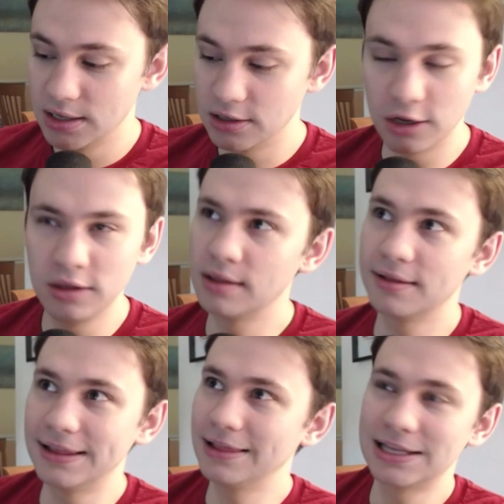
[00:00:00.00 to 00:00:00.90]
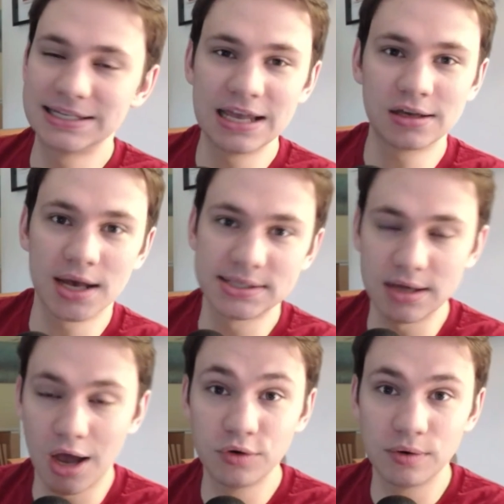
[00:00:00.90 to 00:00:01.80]
let's say it costs
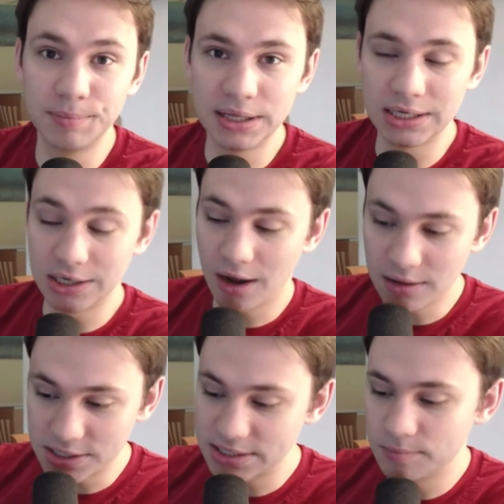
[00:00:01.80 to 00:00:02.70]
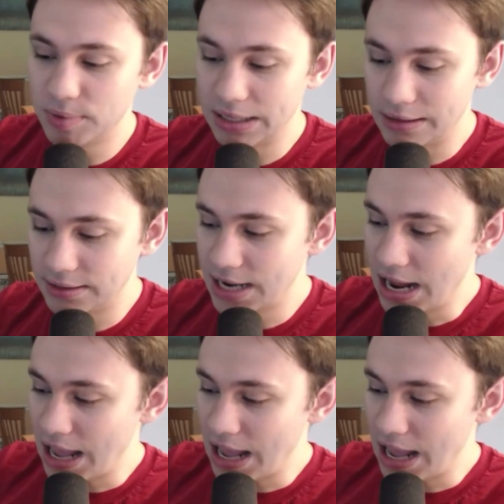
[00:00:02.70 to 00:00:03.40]
$100 million to build,